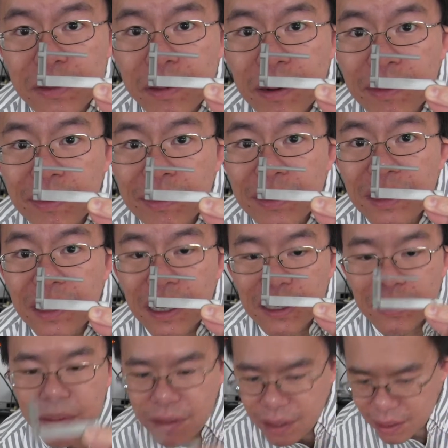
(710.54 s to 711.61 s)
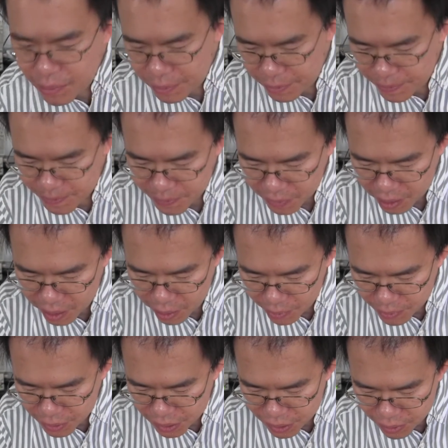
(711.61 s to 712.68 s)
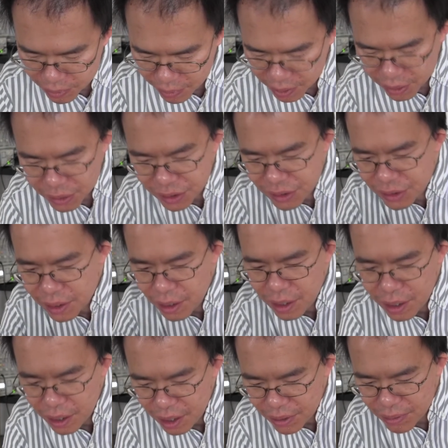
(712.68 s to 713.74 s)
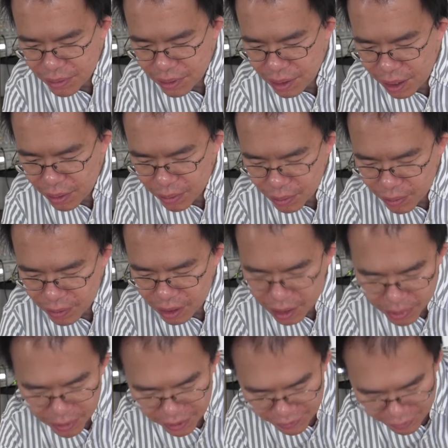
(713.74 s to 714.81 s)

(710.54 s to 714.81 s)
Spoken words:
probably next week, but I'll just spread this sort of now 20 plus